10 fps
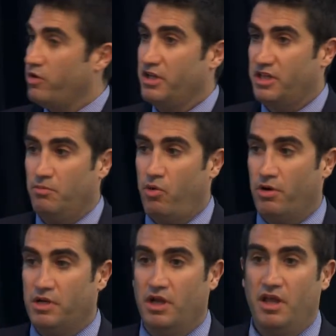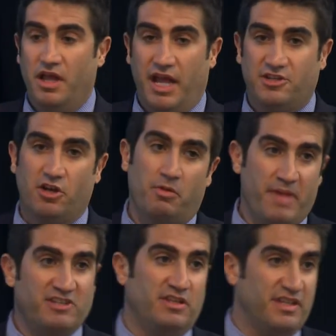critically important. And Shoma
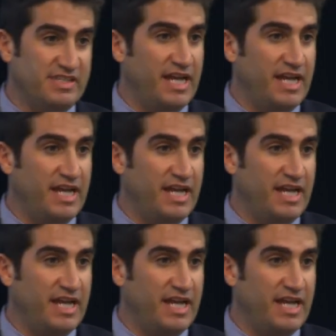mentioned this